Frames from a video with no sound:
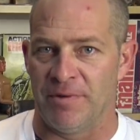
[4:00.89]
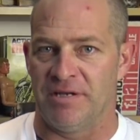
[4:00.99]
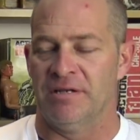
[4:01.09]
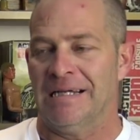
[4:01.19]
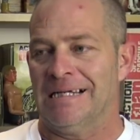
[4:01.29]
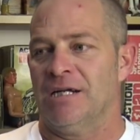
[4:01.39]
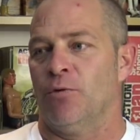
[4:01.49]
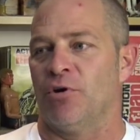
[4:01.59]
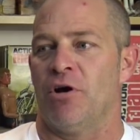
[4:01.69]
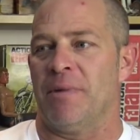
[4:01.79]
I mean,
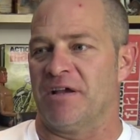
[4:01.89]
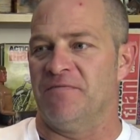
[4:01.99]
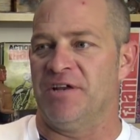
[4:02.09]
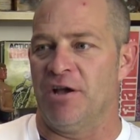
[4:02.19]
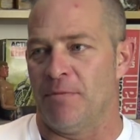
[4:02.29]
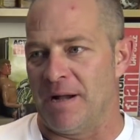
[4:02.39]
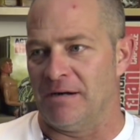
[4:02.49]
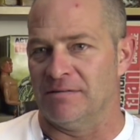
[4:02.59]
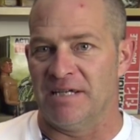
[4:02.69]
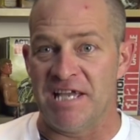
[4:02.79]
when I make a video
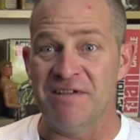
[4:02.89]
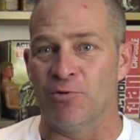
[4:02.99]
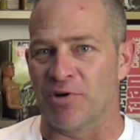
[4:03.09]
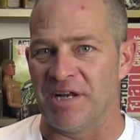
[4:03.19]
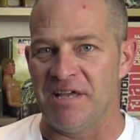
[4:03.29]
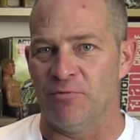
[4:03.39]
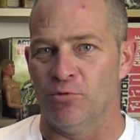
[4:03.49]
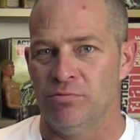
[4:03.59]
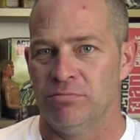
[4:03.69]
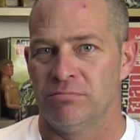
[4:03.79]
about Evel
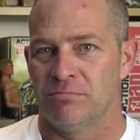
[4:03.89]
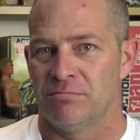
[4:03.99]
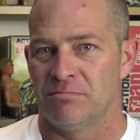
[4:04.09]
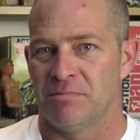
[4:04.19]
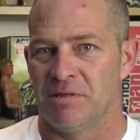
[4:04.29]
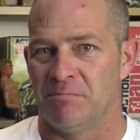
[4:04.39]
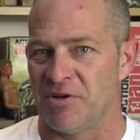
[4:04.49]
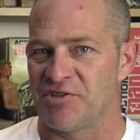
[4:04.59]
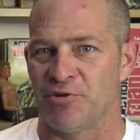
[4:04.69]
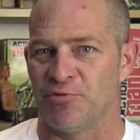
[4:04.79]
Knievel,
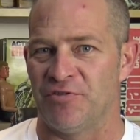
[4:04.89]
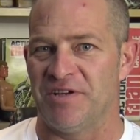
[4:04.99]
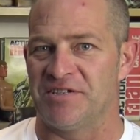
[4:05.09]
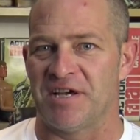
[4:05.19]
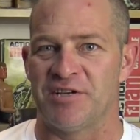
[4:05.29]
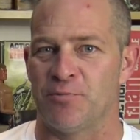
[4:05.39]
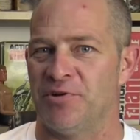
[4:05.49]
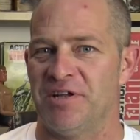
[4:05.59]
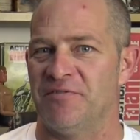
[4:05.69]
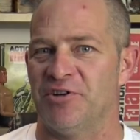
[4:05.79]
most children these days
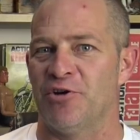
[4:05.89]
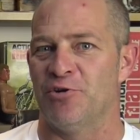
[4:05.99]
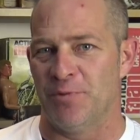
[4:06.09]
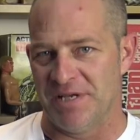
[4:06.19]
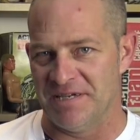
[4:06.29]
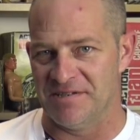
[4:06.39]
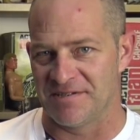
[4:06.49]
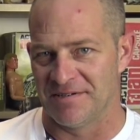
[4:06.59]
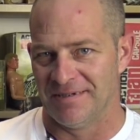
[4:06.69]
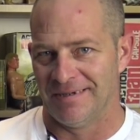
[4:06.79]
wouldn't even know who he is.